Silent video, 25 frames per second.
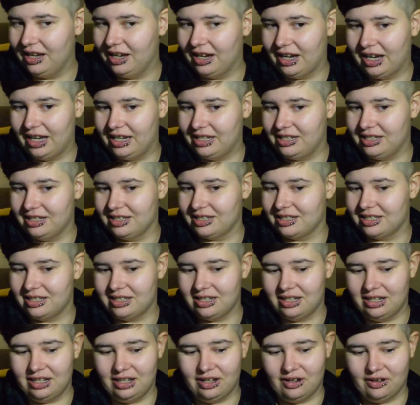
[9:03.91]
I
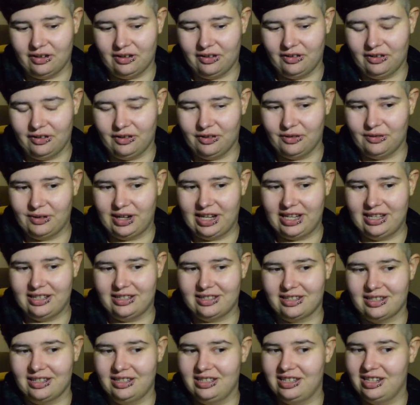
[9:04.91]
just, you know, always
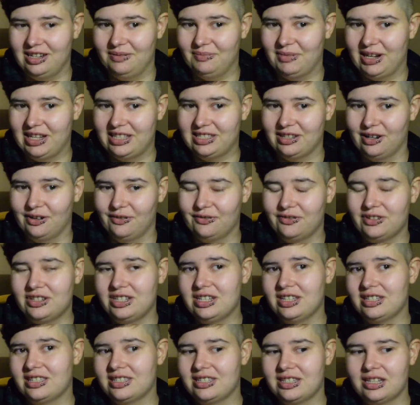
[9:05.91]
considered myself
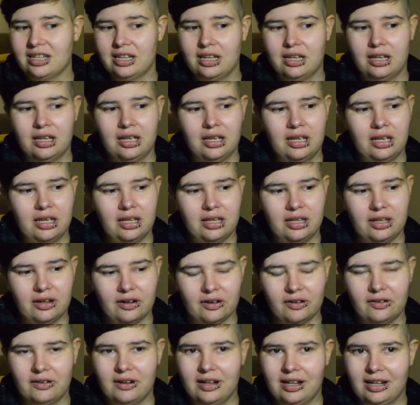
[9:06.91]
just, you
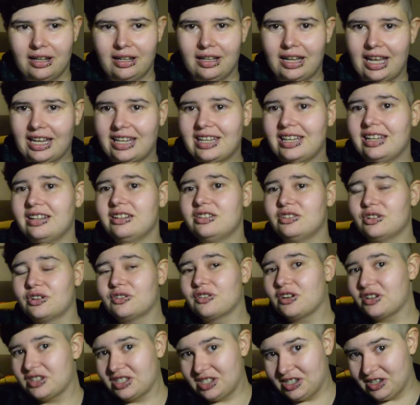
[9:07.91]
know, liking to
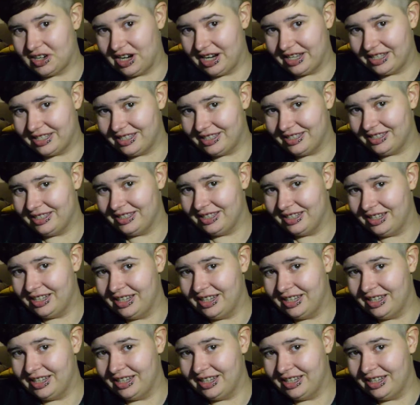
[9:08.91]
cross-dress.